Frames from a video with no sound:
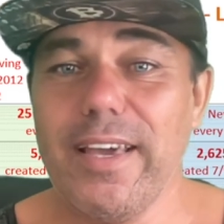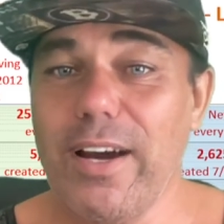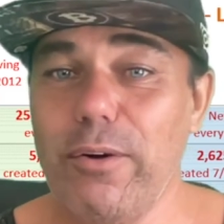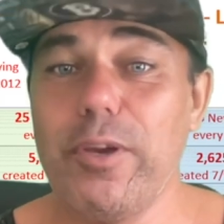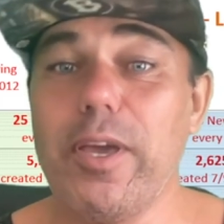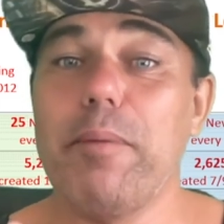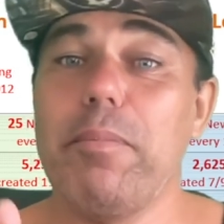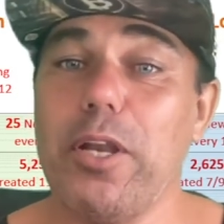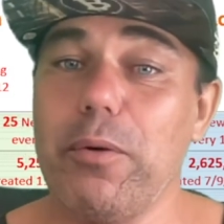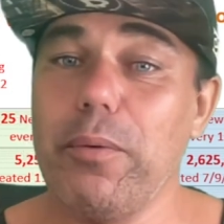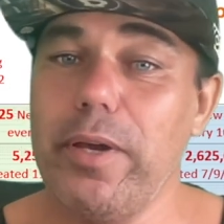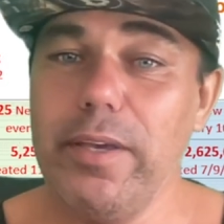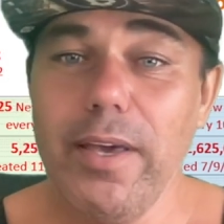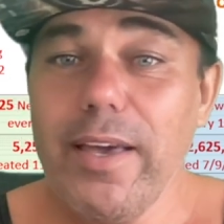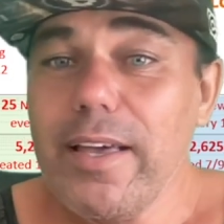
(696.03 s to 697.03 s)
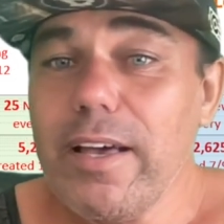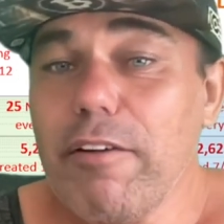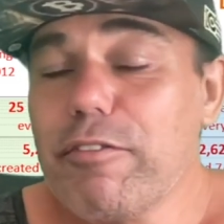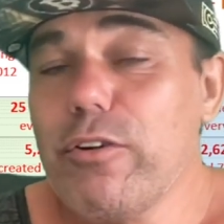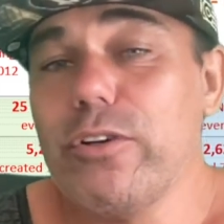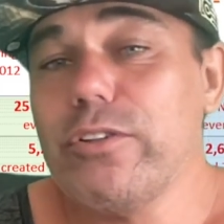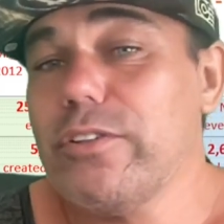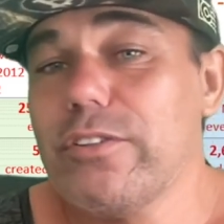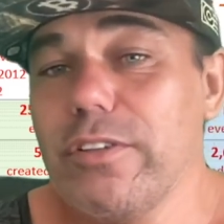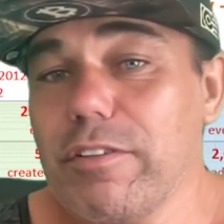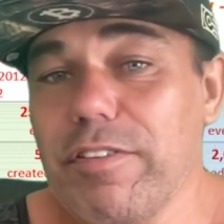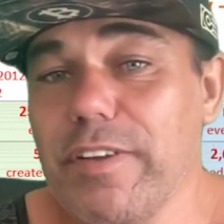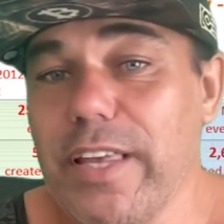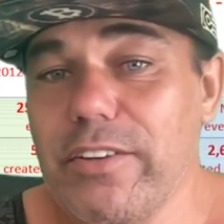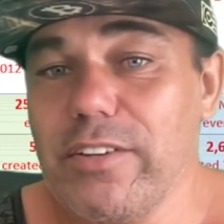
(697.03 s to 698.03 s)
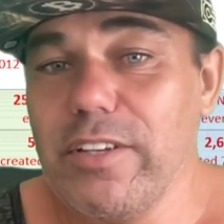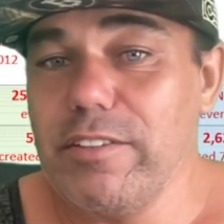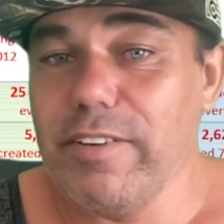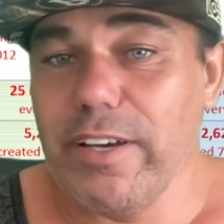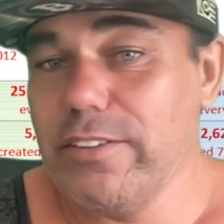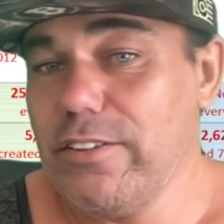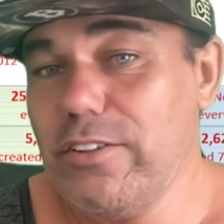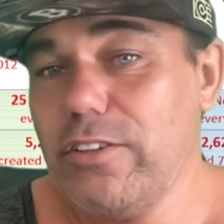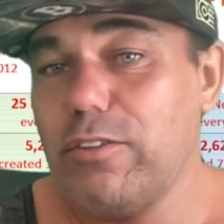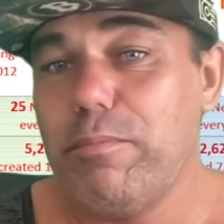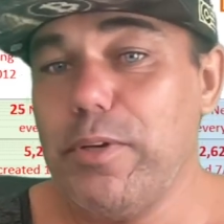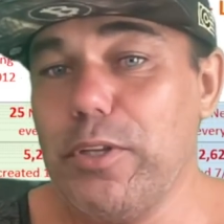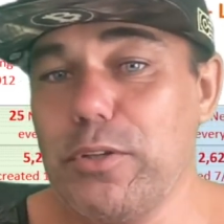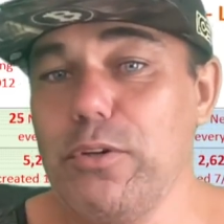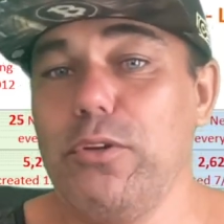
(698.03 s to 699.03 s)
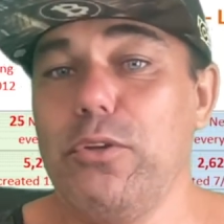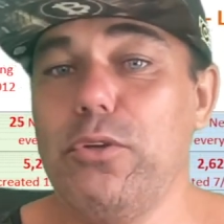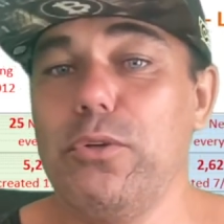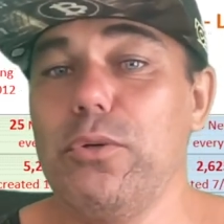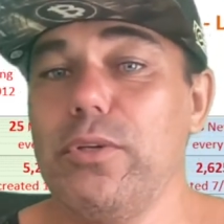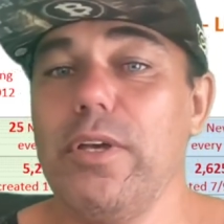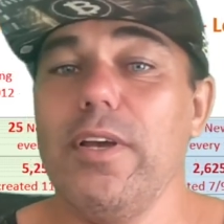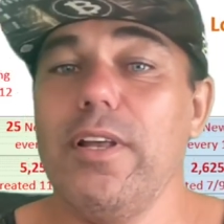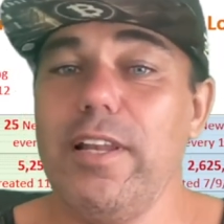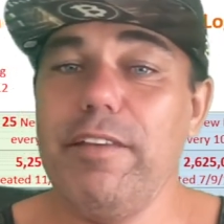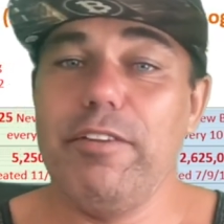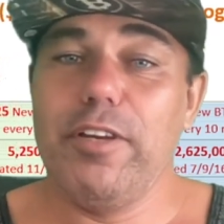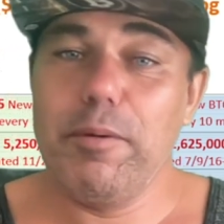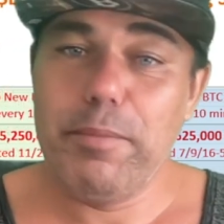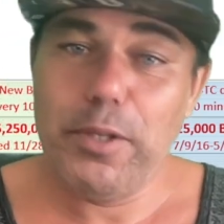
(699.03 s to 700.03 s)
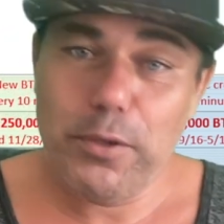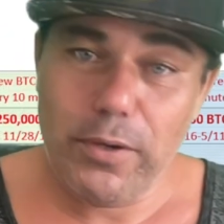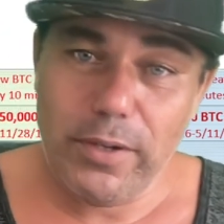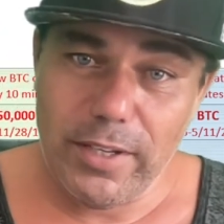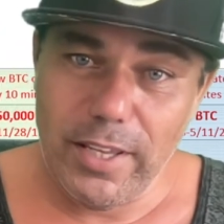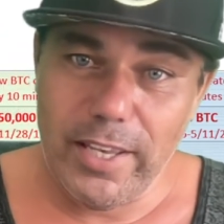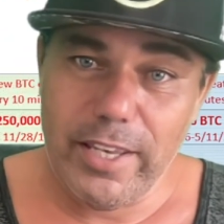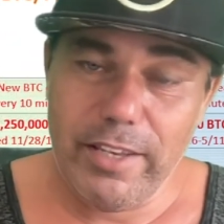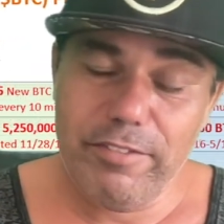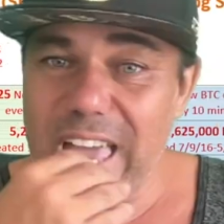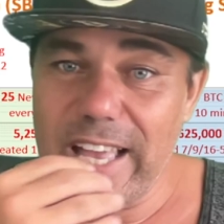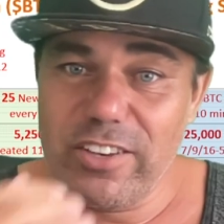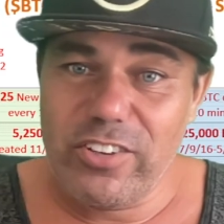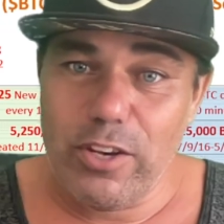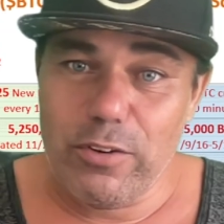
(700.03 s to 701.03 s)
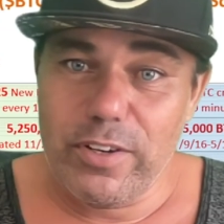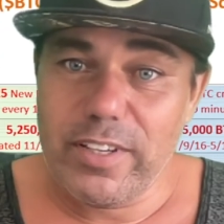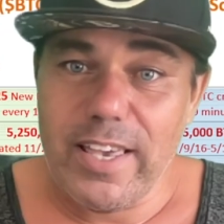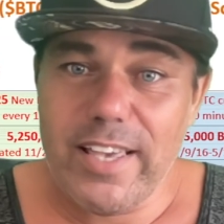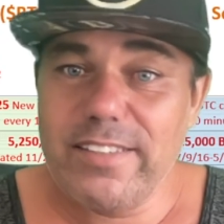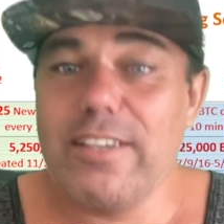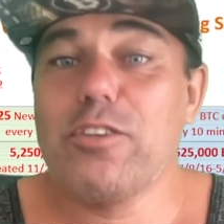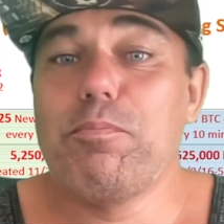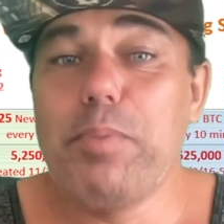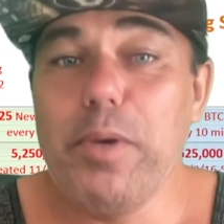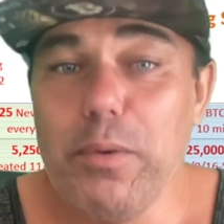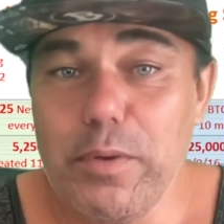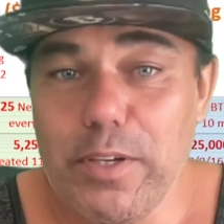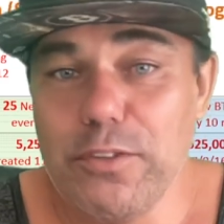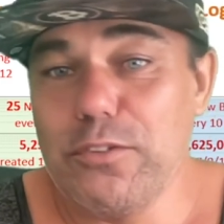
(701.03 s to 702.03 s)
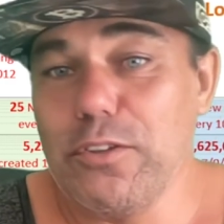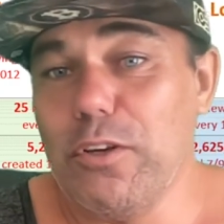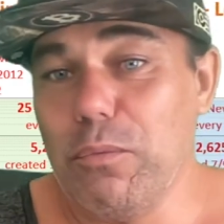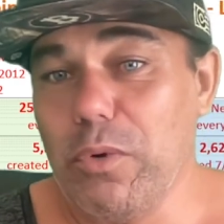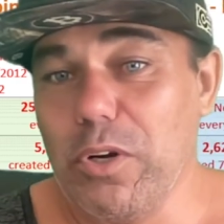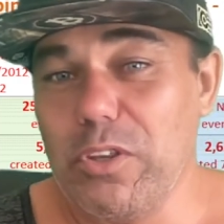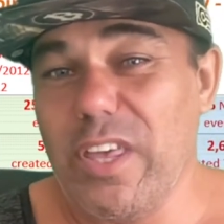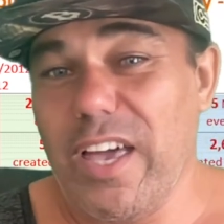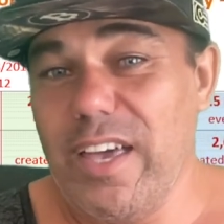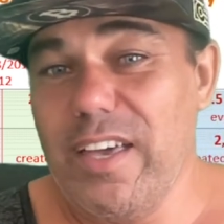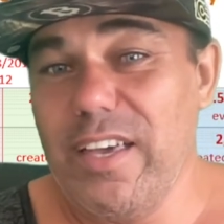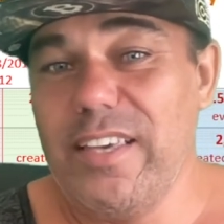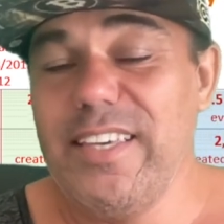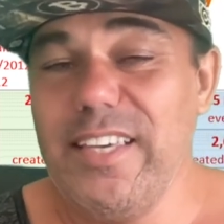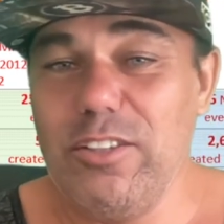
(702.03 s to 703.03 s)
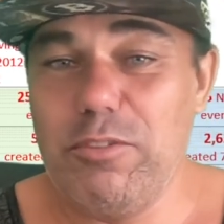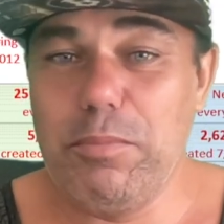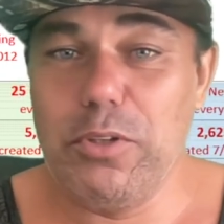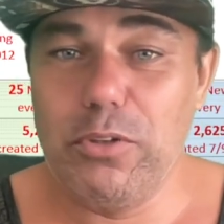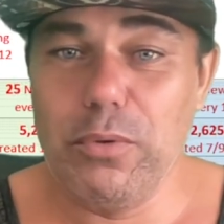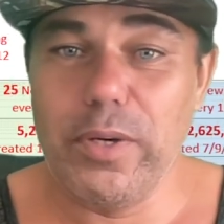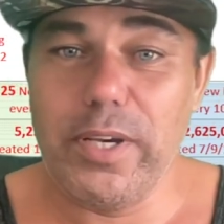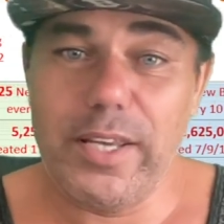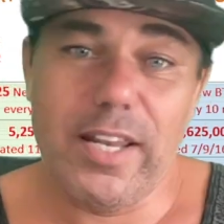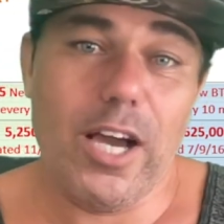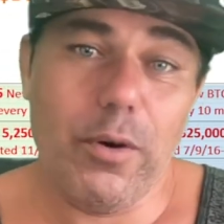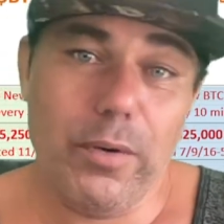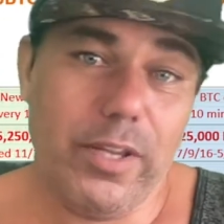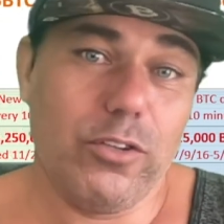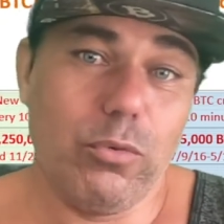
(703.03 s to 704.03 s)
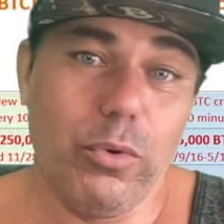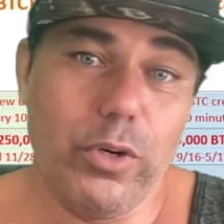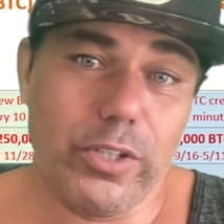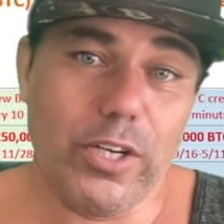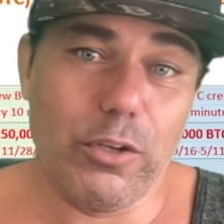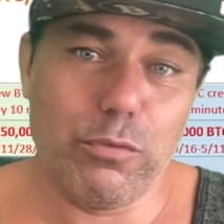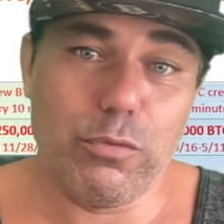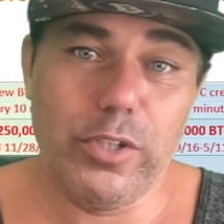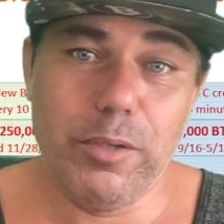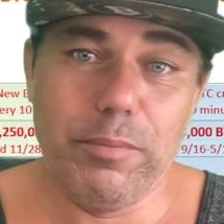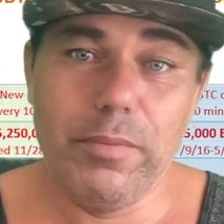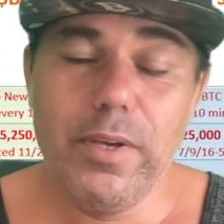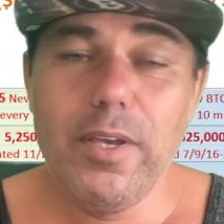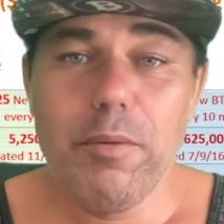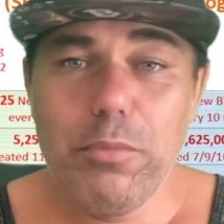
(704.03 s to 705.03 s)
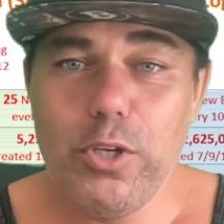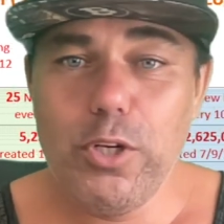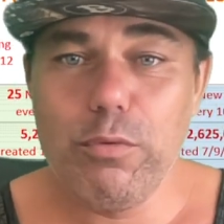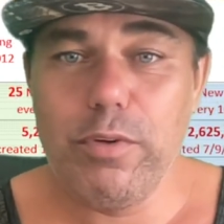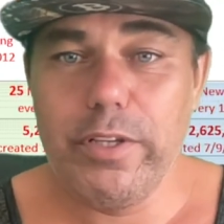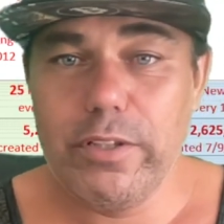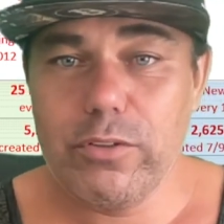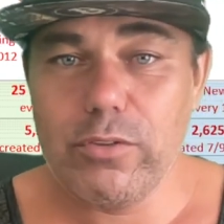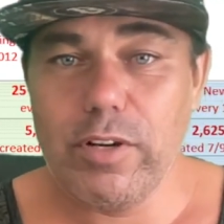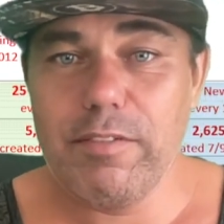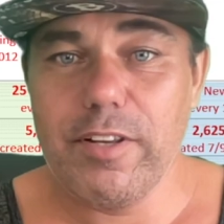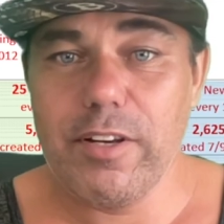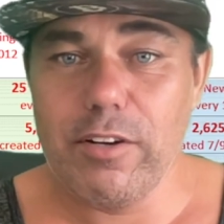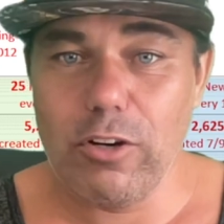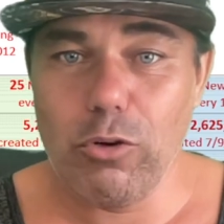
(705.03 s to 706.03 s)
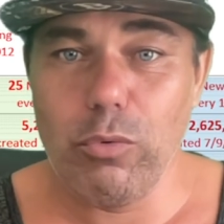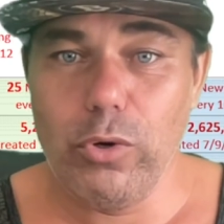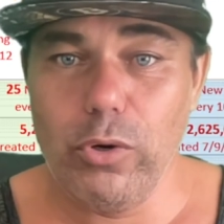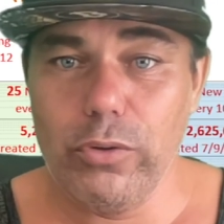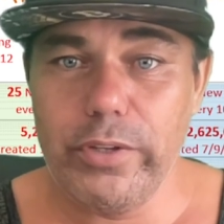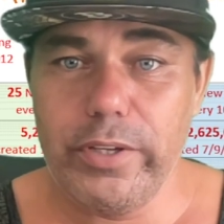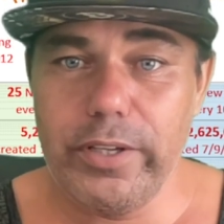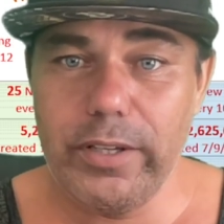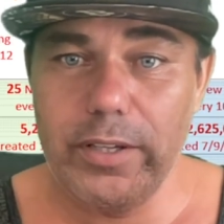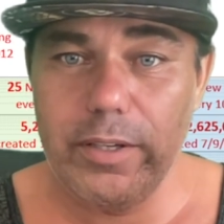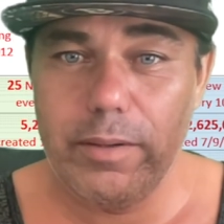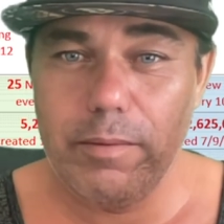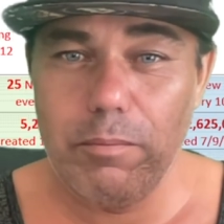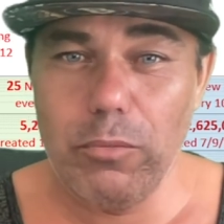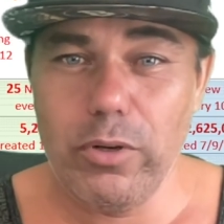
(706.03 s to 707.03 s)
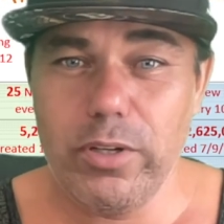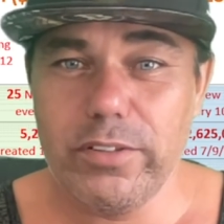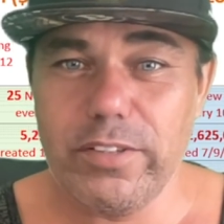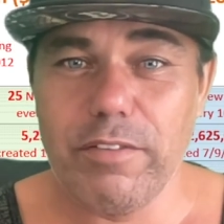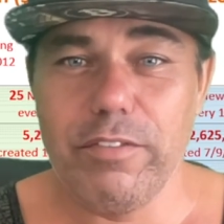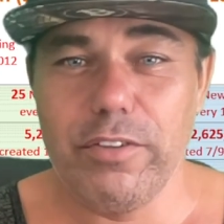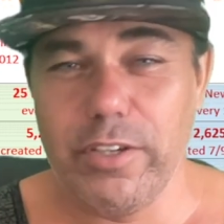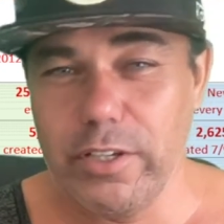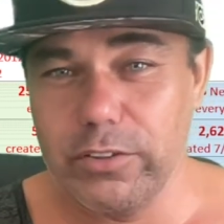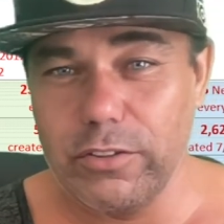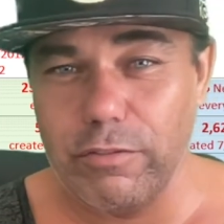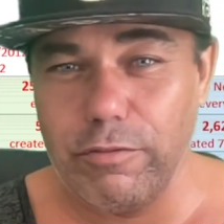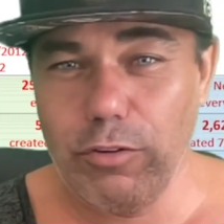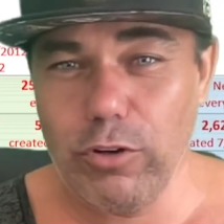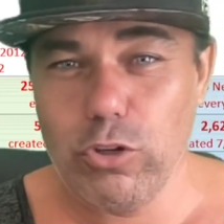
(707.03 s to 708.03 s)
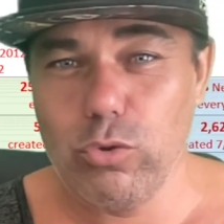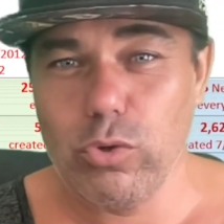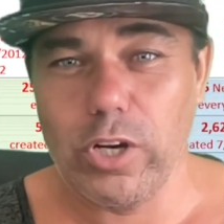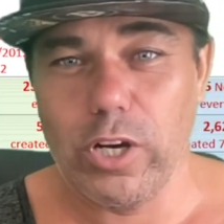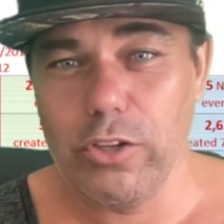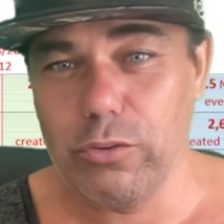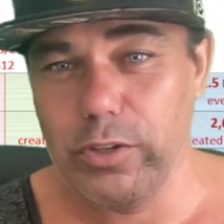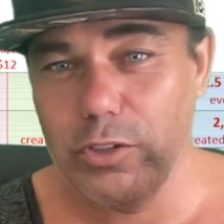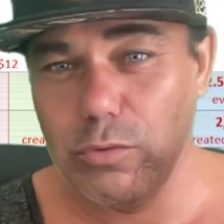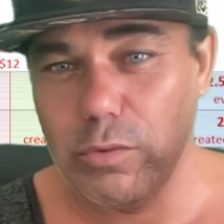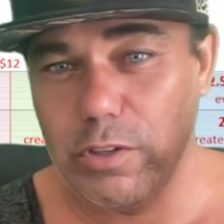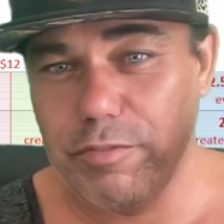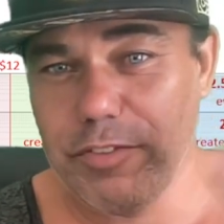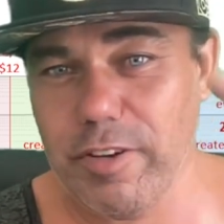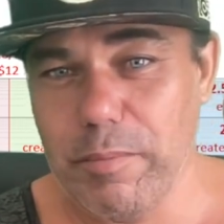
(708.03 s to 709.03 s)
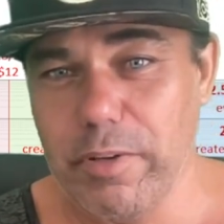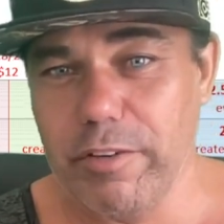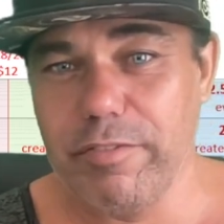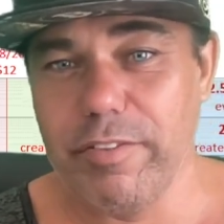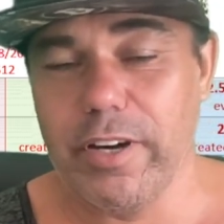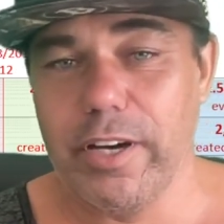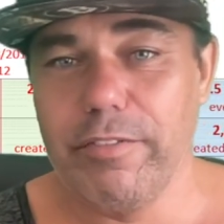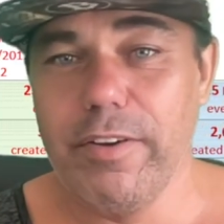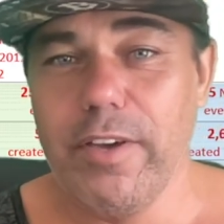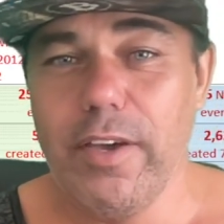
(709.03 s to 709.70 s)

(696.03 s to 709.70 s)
Oh yeah, by the way, of course, it's not financial advice. It's just a Bitcoin dude living a Bitcoin life and sharing his experience on what he has been doing and how it has worked out for him beautifully, traveling around the world, uh, more than seven years, forty-two countries, with a family of five.